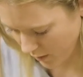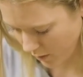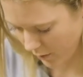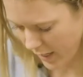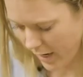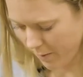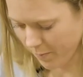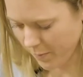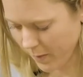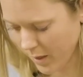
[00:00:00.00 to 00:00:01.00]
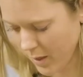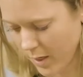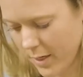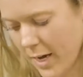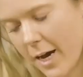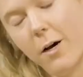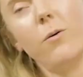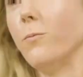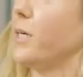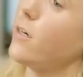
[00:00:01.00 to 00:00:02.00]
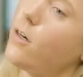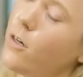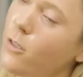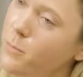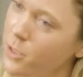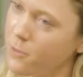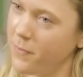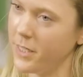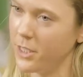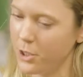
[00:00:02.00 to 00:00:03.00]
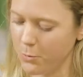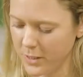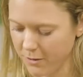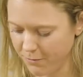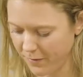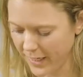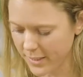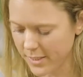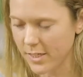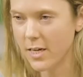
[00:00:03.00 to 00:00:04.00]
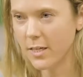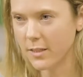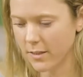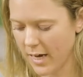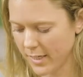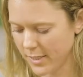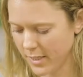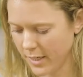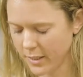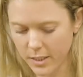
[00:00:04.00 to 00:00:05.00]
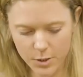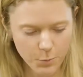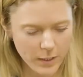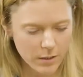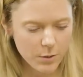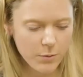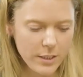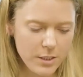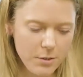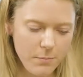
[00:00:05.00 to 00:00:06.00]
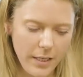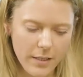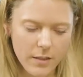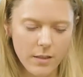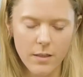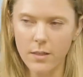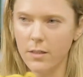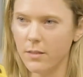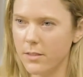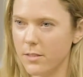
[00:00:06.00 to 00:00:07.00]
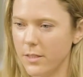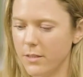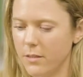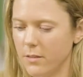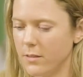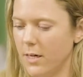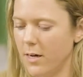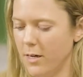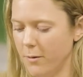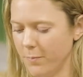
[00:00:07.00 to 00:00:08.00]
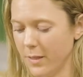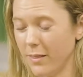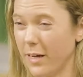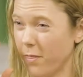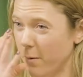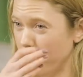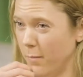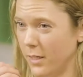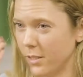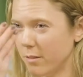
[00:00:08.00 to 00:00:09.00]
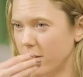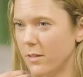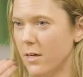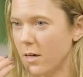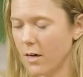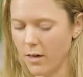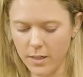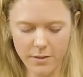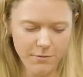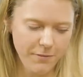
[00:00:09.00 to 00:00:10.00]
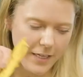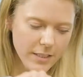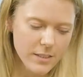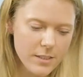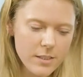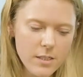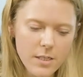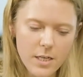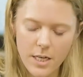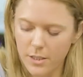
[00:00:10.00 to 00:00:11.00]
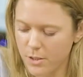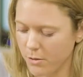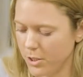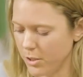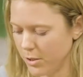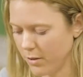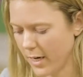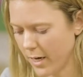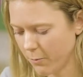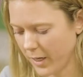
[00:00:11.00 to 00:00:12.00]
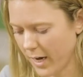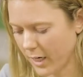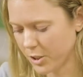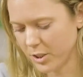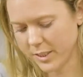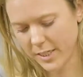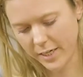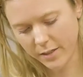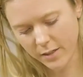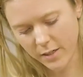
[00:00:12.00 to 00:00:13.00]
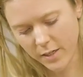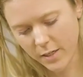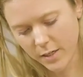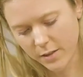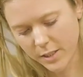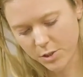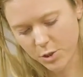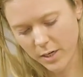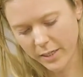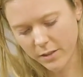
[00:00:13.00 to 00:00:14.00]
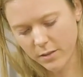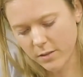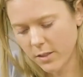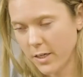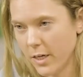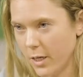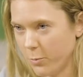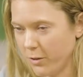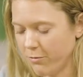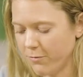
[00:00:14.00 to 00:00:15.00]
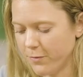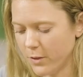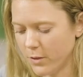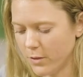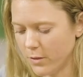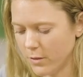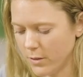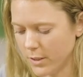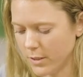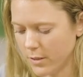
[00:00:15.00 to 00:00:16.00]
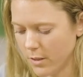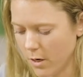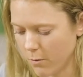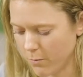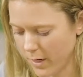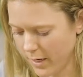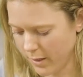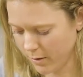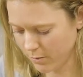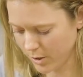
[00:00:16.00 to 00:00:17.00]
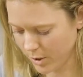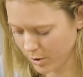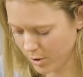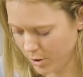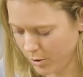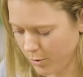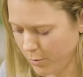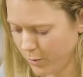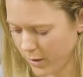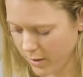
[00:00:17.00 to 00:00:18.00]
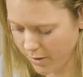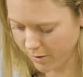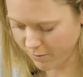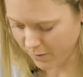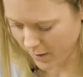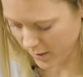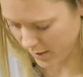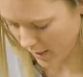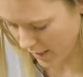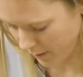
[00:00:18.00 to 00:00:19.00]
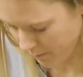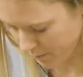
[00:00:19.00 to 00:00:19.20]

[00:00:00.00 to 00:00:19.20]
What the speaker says: Okay, now we are almost finished with the face. The last thing is we are going to make this little, like the muzzle on the face. And so to do that, we actually take this triangle and we fold around to the front side.